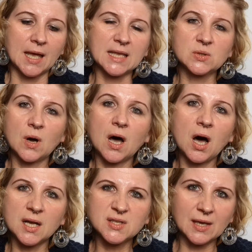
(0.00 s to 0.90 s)
It's quite
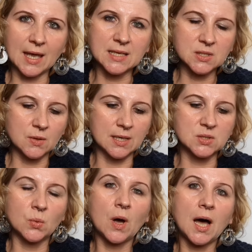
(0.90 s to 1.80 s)
hard to get into it.
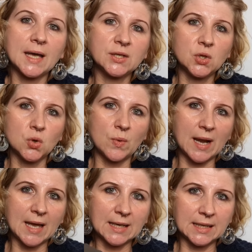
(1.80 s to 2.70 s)
So what I do
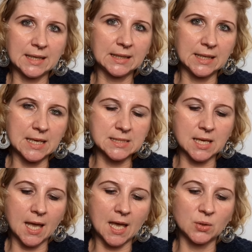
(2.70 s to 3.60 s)
when I clean this,
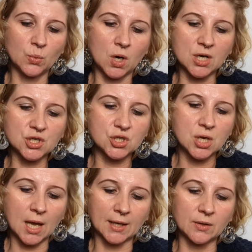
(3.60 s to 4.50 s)
I hand wash.
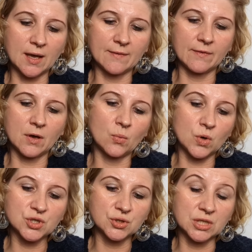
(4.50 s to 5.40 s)
I don't have
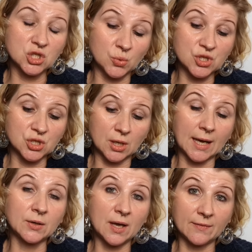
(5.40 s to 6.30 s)

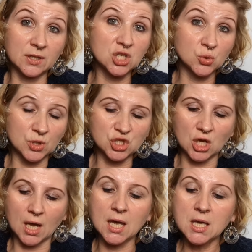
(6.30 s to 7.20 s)
a
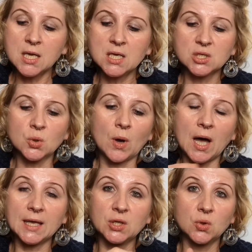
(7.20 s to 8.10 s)
dishwasher. So what
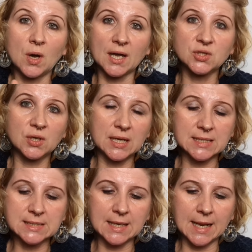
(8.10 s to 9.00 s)
I do, I turn it
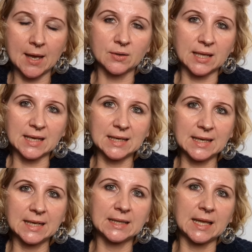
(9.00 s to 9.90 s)
inside out and
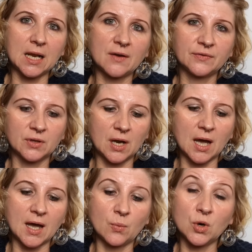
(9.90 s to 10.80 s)
clean it, and after
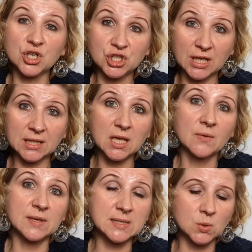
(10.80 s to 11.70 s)
I washed it
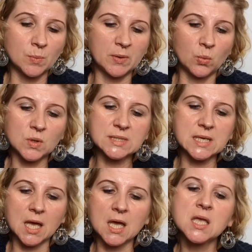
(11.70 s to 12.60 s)
with soapy
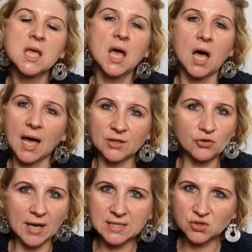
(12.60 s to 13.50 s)
water, I
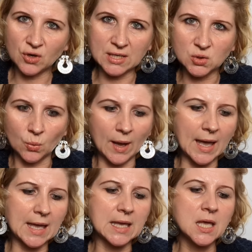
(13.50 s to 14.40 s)
dry it straight
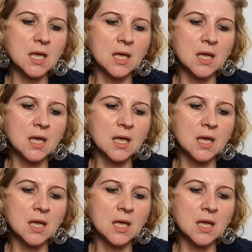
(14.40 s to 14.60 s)
away.